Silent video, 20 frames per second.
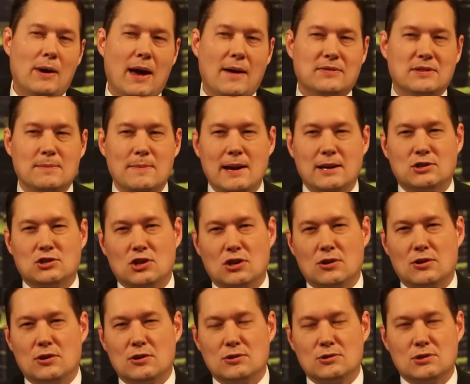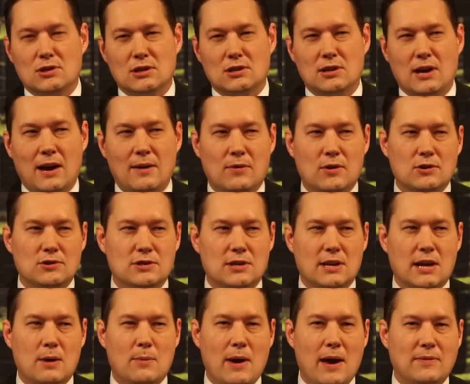we have to make sure there's
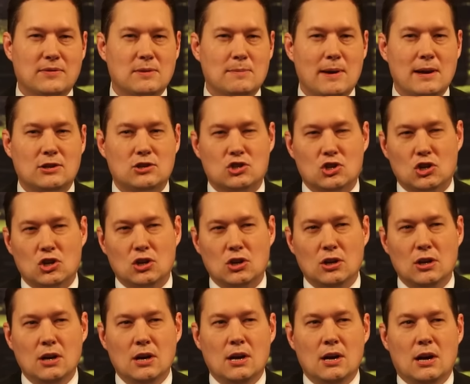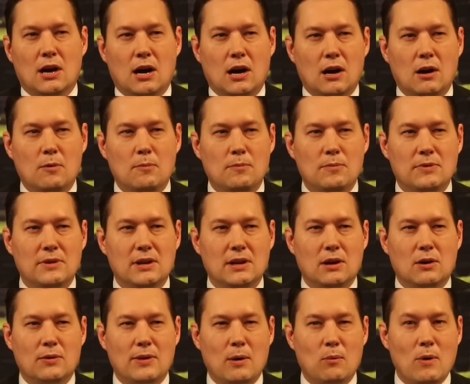diversity. We have to make sure,
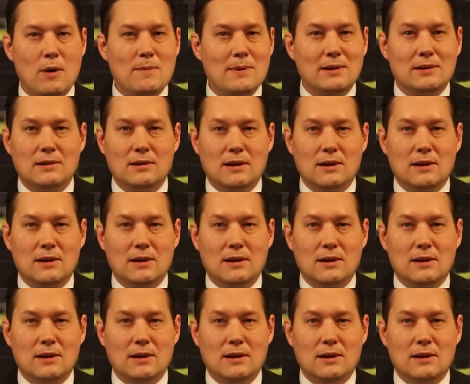that women